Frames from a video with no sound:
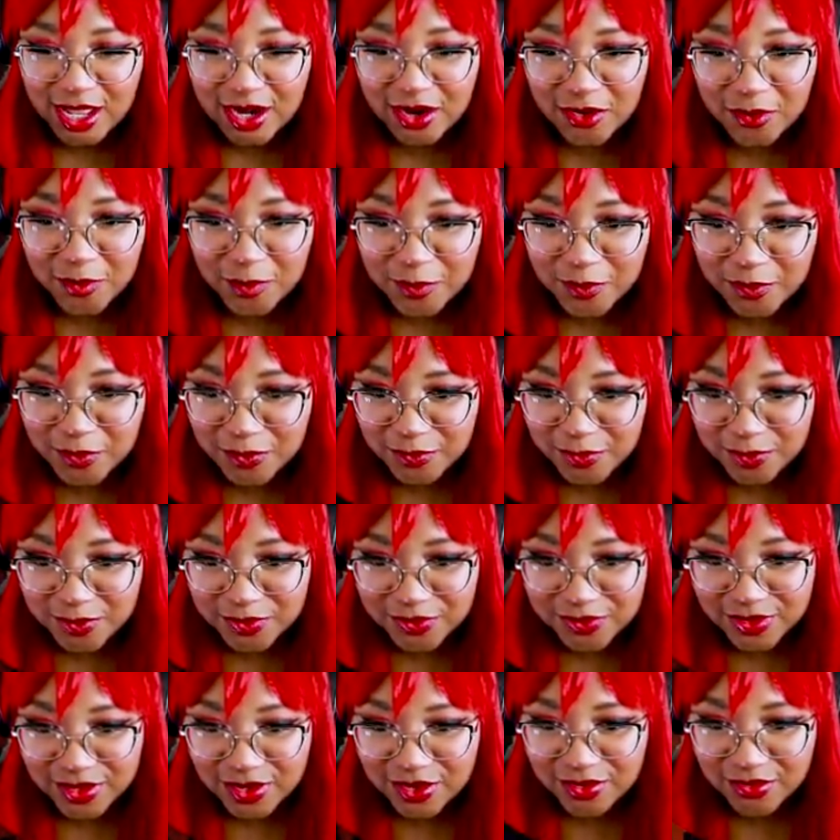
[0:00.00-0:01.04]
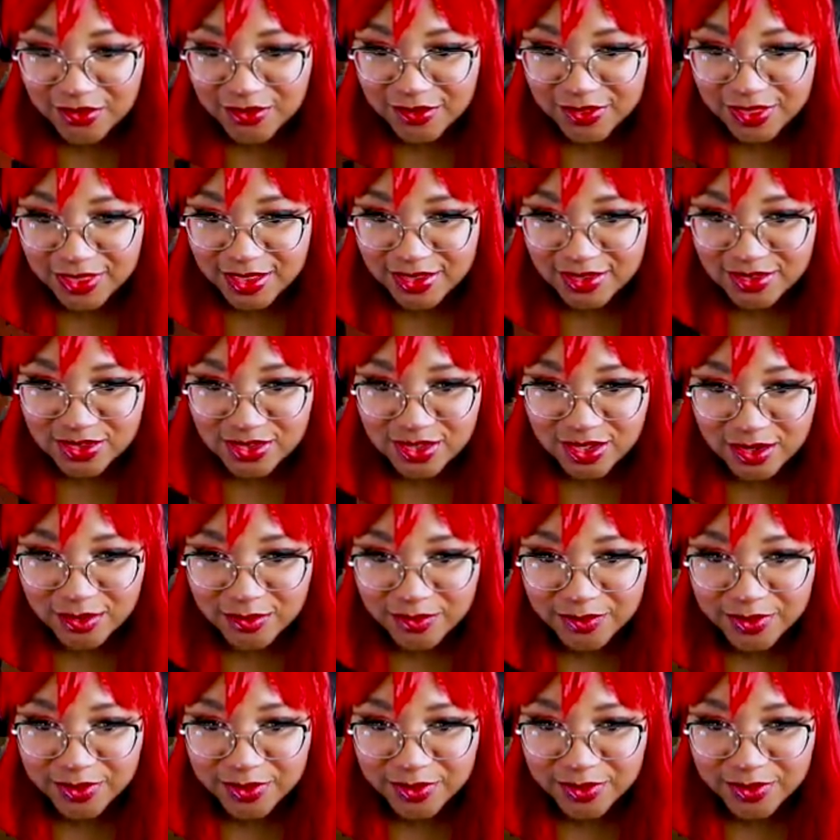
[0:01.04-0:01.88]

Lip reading: don't remember where I'm supposed to go with this jump,